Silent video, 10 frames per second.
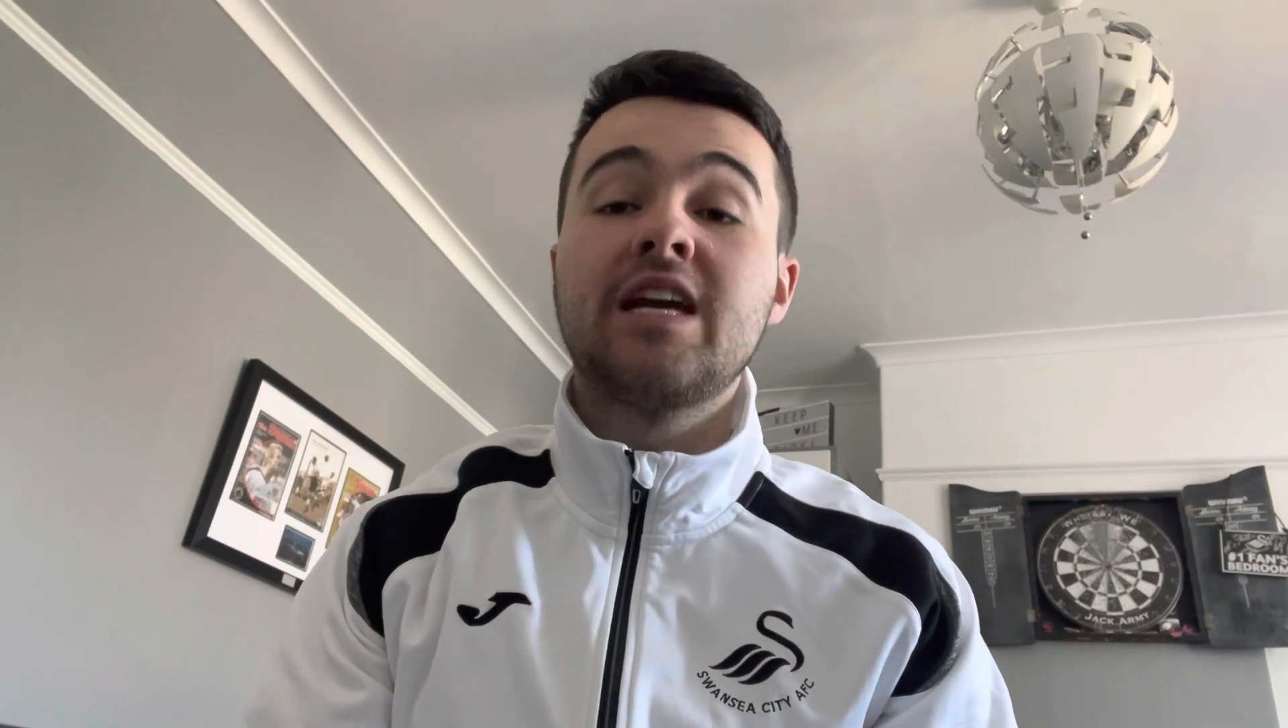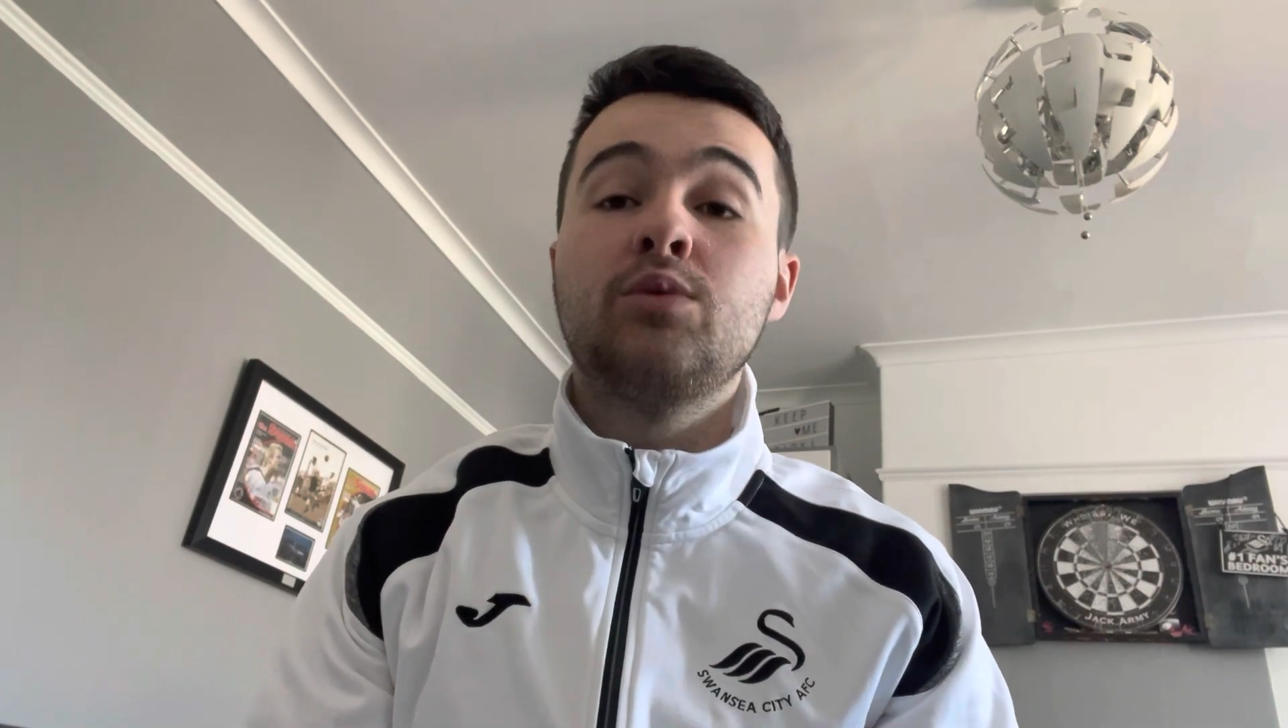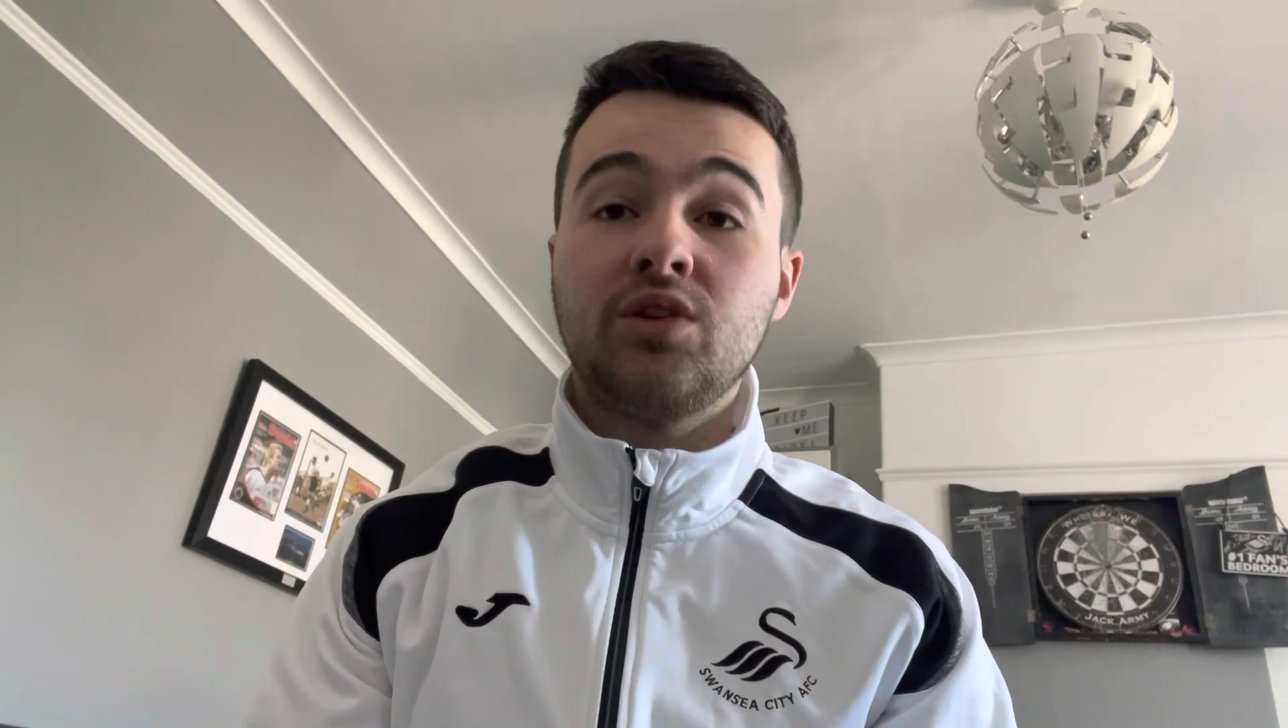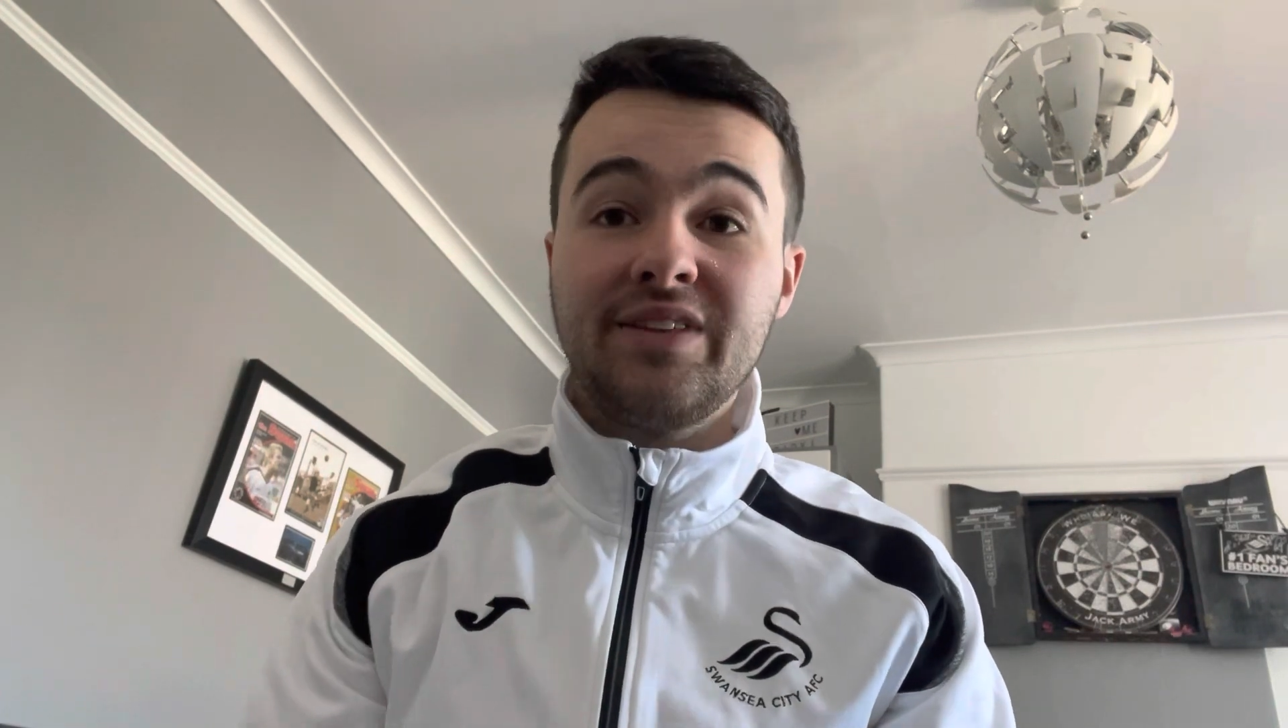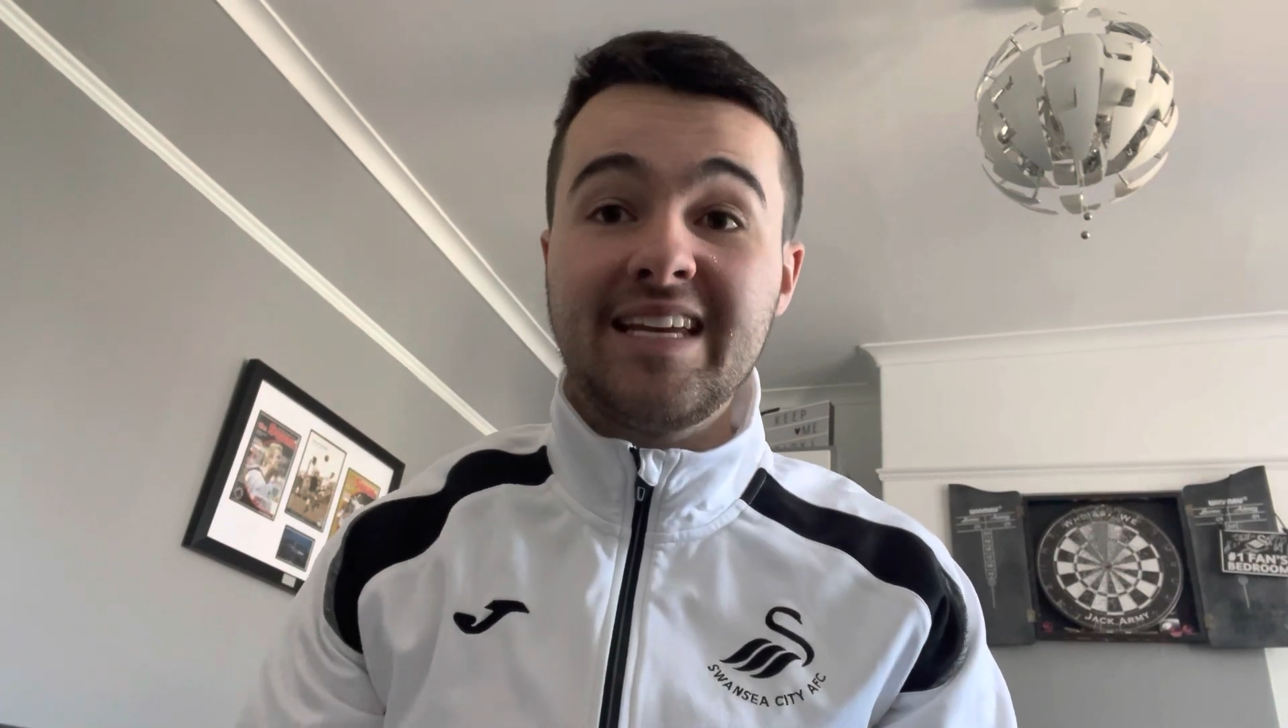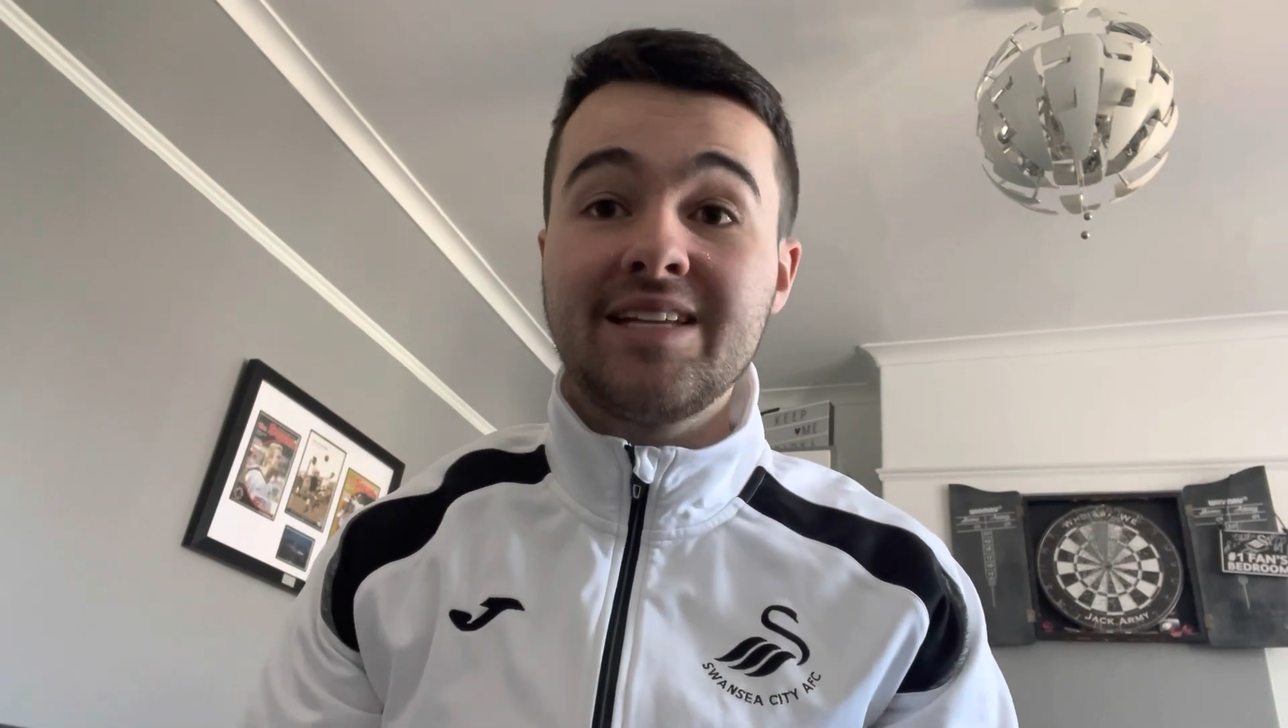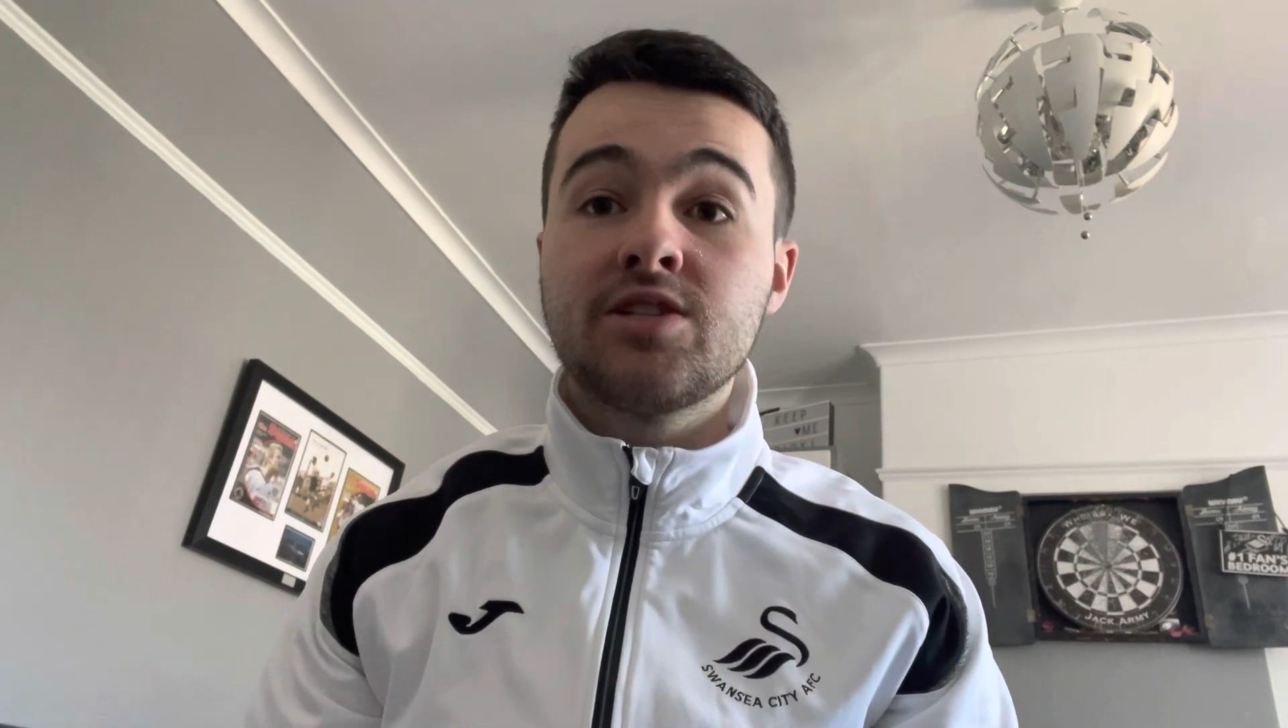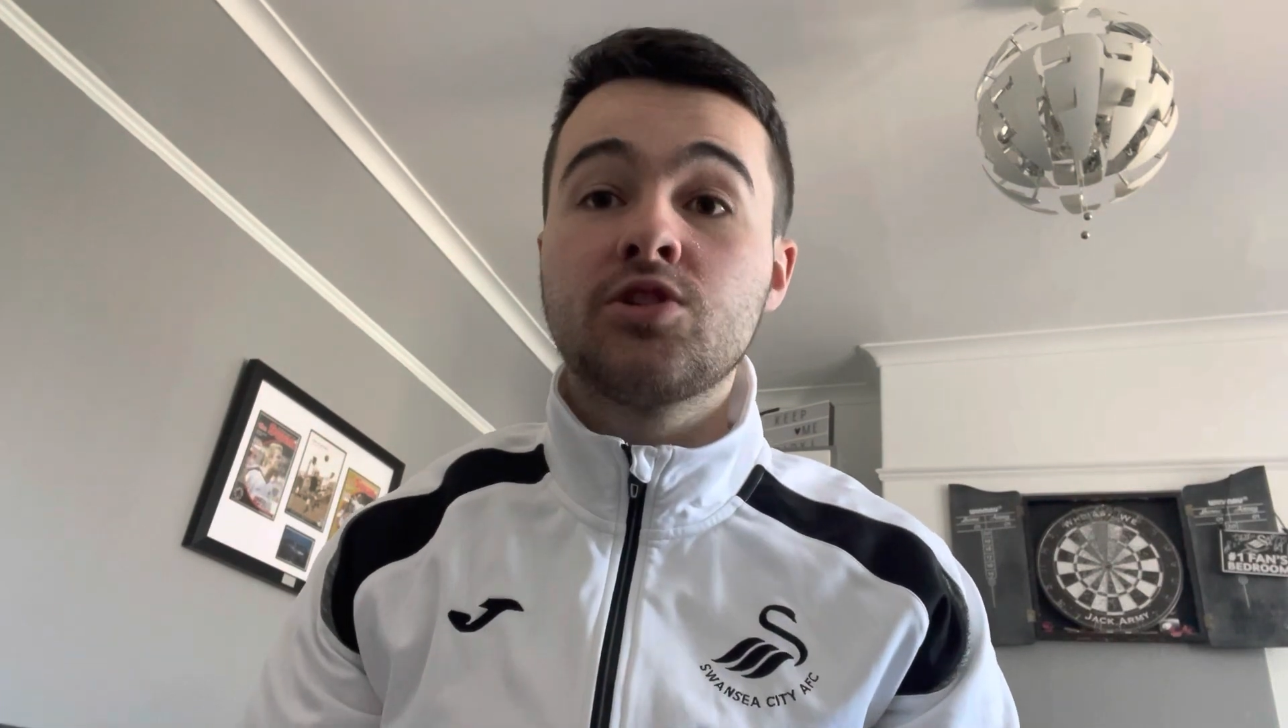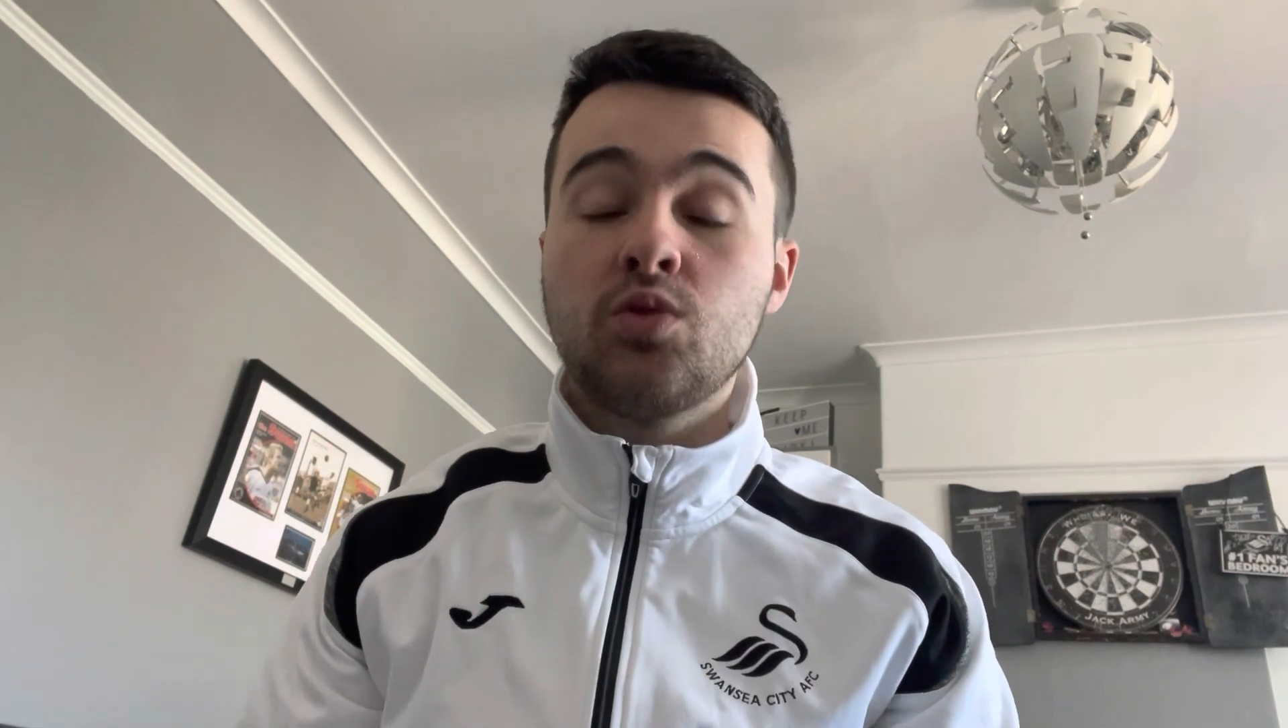they will need